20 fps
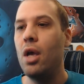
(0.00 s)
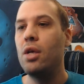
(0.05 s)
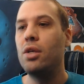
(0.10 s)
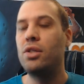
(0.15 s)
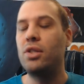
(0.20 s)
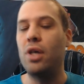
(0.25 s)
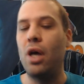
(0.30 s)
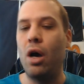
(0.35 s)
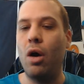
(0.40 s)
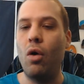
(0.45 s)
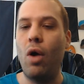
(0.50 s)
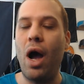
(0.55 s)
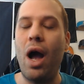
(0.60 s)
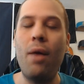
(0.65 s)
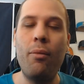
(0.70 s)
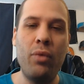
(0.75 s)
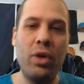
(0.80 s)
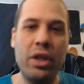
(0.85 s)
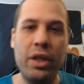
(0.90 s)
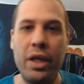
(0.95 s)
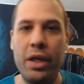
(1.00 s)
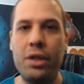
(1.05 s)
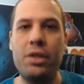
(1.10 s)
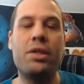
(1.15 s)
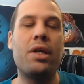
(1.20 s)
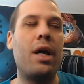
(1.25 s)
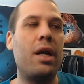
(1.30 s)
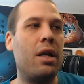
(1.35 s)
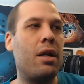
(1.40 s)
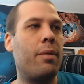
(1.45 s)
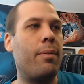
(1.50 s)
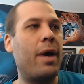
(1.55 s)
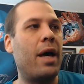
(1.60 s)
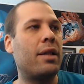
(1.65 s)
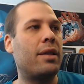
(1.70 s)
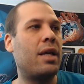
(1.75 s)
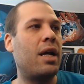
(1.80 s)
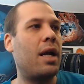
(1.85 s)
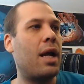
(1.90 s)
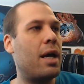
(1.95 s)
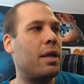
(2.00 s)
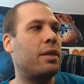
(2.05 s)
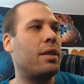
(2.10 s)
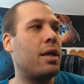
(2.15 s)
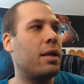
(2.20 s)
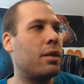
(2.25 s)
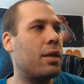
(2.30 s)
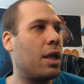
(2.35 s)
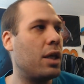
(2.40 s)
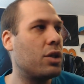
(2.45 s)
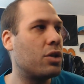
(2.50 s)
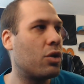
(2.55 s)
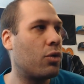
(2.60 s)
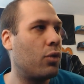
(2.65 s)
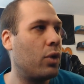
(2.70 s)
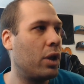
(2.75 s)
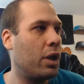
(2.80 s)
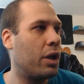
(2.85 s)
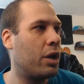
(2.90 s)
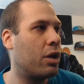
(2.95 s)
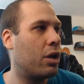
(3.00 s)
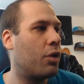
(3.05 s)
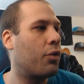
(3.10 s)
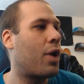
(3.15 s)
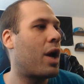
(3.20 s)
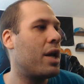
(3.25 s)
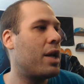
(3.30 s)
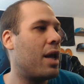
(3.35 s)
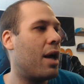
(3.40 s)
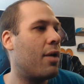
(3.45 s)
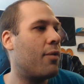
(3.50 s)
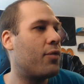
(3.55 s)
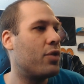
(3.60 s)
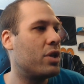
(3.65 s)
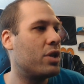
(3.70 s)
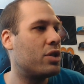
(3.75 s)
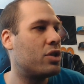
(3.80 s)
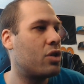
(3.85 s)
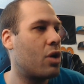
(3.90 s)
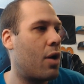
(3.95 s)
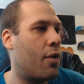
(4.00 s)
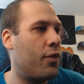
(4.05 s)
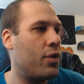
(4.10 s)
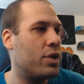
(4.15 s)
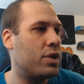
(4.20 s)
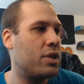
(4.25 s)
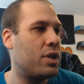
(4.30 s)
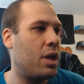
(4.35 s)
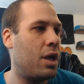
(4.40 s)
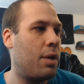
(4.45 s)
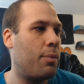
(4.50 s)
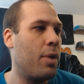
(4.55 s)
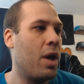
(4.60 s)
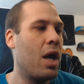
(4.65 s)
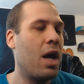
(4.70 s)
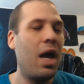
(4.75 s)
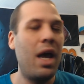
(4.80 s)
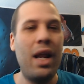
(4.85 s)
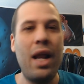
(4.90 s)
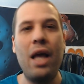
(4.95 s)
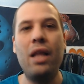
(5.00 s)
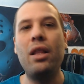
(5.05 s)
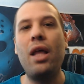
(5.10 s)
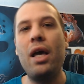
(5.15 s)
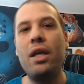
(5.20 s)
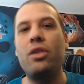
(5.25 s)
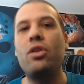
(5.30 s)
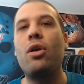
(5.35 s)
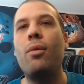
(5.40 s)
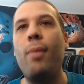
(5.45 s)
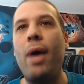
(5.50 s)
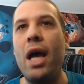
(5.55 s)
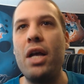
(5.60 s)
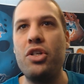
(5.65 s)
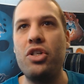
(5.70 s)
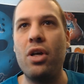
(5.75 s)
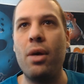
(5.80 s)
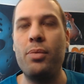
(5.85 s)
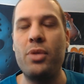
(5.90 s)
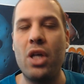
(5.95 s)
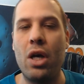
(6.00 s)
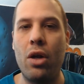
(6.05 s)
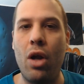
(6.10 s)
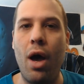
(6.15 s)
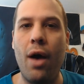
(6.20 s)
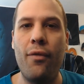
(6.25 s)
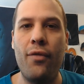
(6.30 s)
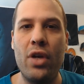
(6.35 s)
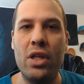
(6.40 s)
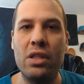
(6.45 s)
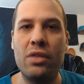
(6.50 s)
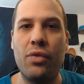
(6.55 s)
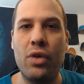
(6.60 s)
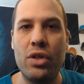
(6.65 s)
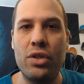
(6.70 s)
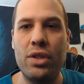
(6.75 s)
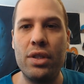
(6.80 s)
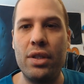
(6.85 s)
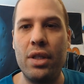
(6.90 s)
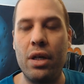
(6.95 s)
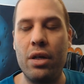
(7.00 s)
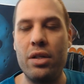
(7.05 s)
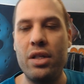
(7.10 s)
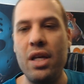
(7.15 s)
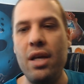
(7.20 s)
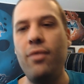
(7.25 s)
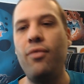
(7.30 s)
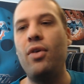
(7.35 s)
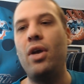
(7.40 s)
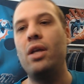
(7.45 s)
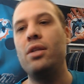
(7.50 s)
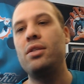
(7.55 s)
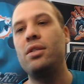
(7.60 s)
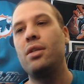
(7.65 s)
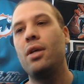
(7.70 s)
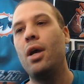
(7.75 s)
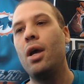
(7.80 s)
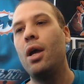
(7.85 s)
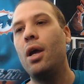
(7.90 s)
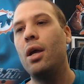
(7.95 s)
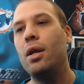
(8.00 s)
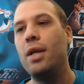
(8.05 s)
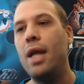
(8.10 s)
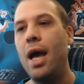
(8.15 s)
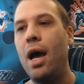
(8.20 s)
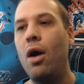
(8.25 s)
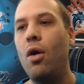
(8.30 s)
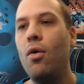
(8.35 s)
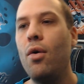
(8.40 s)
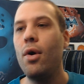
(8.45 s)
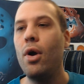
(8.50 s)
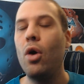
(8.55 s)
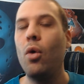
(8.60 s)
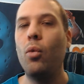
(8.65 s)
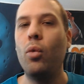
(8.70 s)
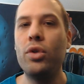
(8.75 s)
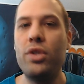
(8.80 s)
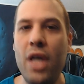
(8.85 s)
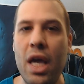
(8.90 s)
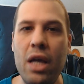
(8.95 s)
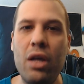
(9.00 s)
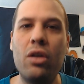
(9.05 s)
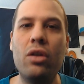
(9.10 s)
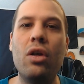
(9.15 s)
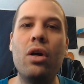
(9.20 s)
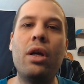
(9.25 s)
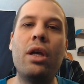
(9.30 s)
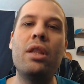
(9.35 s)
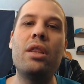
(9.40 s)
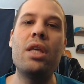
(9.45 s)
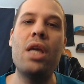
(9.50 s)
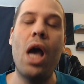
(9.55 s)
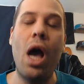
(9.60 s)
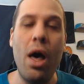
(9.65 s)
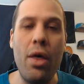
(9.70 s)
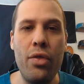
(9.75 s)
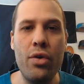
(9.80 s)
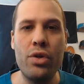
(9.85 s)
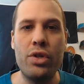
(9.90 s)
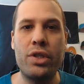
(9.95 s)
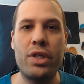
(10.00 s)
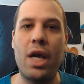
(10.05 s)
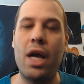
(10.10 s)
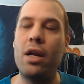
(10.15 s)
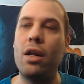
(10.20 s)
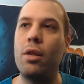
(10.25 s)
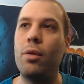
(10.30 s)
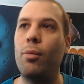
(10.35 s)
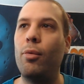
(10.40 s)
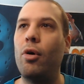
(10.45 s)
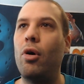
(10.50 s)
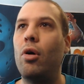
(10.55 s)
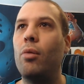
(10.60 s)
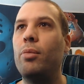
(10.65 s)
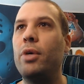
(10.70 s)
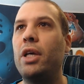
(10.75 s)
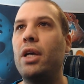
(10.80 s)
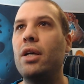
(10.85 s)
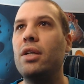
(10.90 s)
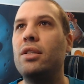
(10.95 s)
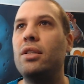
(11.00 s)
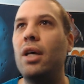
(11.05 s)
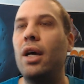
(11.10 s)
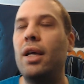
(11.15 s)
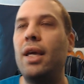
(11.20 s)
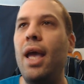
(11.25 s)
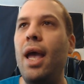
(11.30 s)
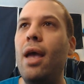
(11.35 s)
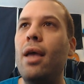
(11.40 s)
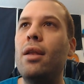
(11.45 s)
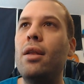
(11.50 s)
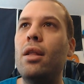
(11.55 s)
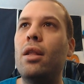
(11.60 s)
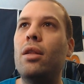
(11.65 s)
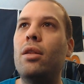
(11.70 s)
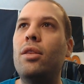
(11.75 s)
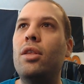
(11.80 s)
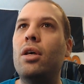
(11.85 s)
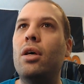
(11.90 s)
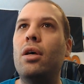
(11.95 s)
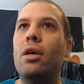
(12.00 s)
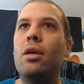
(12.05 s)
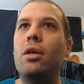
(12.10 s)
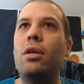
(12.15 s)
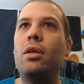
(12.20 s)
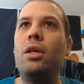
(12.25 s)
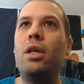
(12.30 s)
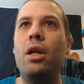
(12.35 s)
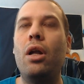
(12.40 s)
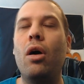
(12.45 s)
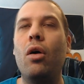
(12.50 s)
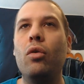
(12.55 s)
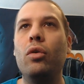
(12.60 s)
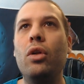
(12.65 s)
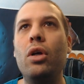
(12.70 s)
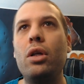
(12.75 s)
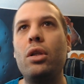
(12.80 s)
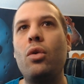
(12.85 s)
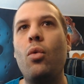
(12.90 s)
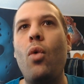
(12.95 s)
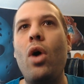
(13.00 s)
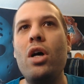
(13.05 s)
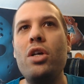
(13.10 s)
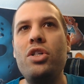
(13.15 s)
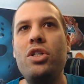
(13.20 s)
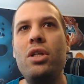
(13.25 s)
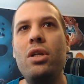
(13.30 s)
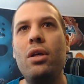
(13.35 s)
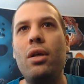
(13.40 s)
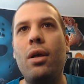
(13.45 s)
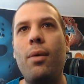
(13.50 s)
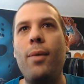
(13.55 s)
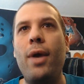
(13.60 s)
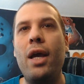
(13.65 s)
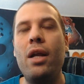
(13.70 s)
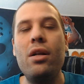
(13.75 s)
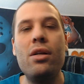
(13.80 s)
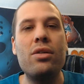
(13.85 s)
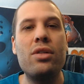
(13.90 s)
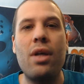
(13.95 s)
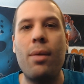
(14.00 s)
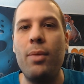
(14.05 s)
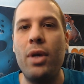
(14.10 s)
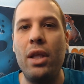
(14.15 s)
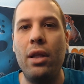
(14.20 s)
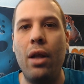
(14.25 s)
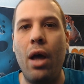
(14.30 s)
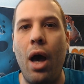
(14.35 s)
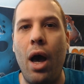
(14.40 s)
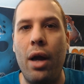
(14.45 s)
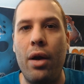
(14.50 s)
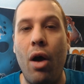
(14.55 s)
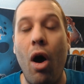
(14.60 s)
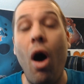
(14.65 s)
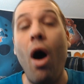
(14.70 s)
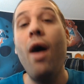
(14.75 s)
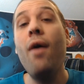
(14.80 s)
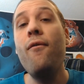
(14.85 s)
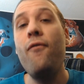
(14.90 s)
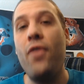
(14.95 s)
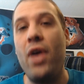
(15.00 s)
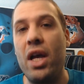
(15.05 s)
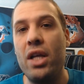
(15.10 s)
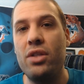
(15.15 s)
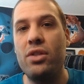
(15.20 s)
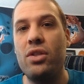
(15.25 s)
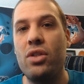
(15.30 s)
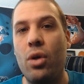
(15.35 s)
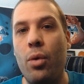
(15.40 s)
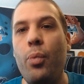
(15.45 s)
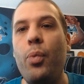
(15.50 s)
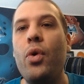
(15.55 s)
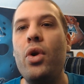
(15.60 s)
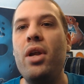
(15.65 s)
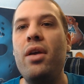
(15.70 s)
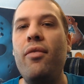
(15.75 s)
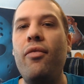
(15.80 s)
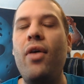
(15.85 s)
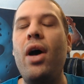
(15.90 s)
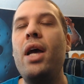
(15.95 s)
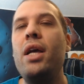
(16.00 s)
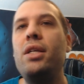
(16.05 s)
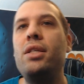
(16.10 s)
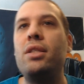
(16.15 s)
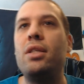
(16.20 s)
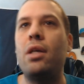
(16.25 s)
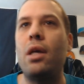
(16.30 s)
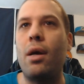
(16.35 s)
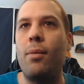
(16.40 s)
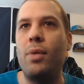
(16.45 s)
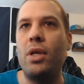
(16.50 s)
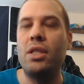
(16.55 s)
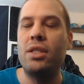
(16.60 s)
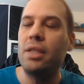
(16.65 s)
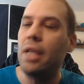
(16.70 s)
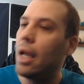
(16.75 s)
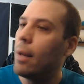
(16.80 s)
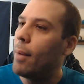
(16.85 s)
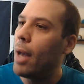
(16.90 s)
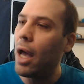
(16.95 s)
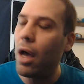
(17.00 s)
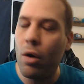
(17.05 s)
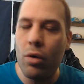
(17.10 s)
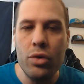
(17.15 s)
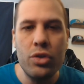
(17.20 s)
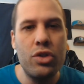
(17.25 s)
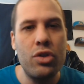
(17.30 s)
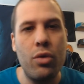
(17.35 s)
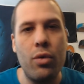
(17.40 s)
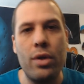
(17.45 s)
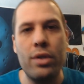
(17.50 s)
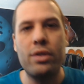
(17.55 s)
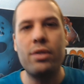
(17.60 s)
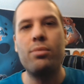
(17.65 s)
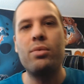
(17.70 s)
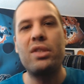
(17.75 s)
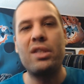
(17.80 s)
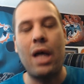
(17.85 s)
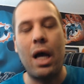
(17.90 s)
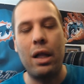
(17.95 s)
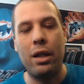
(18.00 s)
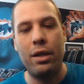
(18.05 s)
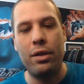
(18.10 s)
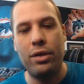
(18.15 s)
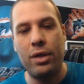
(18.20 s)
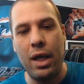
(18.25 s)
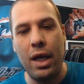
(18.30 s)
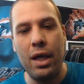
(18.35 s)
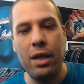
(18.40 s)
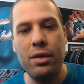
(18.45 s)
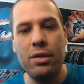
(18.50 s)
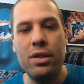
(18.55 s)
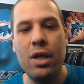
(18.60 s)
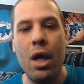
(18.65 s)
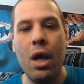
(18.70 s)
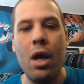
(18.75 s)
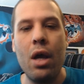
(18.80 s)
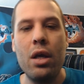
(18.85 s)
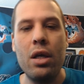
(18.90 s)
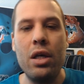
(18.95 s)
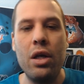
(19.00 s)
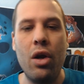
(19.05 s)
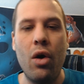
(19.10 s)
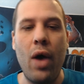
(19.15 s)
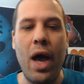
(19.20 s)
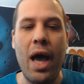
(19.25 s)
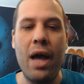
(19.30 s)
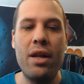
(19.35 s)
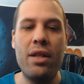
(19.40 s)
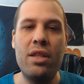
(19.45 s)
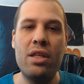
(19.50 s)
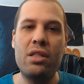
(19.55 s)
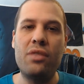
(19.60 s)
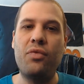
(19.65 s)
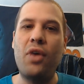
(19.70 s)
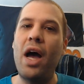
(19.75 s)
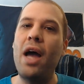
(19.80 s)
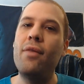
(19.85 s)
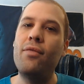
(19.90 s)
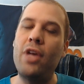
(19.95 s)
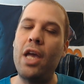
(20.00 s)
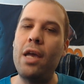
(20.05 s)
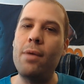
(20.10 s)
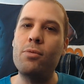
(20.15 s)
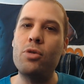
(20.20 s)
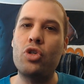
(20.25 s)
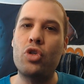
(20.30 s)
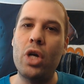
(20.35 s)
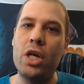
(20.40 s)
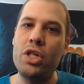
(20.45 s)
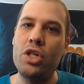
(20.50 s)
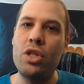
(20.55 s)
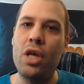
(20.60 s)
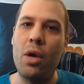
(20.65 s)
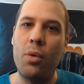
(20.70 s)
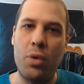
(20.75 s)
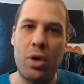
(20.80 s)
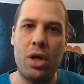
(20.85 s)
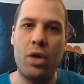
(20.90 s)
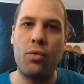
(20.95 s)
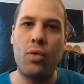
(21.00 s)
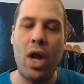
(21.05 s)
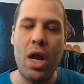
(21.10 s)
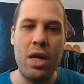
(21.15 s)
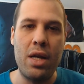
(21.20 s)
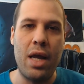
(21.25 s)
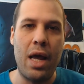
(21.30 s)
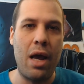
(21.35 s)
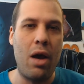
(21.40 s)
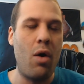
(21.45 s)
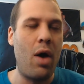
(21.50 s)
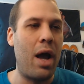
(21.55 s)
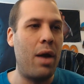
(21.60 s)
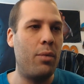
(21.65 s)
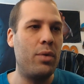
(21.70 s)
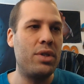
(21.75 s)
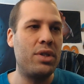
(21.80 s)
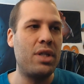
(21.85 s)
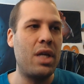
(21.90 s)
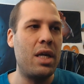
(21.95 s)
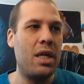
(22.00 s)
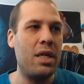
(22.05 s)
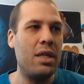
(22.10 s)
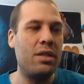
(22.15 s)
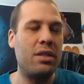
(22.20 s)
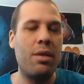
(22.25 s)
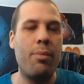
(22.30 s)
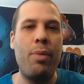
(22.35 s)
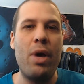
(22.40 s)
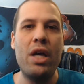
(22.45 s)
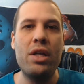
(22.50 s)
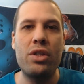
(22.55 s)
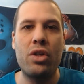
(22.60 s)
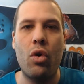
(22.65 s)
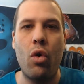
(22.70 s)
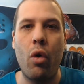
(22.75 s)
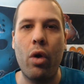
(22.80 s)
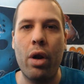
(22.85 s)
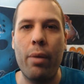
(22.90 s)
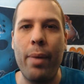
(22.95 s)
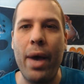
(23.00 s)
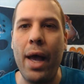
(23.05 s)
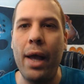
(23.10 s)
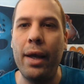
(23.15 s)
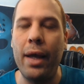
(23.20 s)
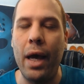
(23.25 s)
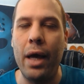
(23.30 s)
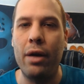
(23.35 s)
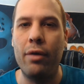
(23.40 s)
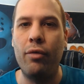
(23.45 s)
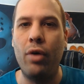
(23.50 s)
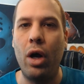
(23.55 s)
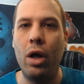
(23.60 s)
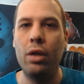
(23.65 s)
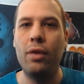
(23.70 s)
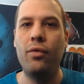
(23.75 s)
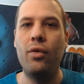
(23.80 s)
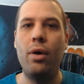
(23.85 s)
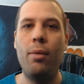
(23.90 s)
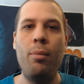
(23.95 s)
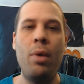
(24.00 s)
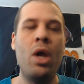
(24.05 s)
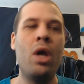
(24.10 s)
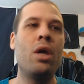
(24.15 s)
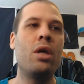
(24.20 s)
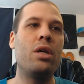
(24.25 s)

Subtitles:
So I'm really excited about that. I think things are really good right now for this Dolphins team, and I like their matchups on offense versus their defense. Now, we'll take a look at the other side of the ball, because again, the Washington Commanders, I mean, on offense, they're pretty feisty. I mean, Sam Howell's doing some solid things. You know, out of this 5-game stretch that we're in right now, I would say he's the best quarterback out of all of them.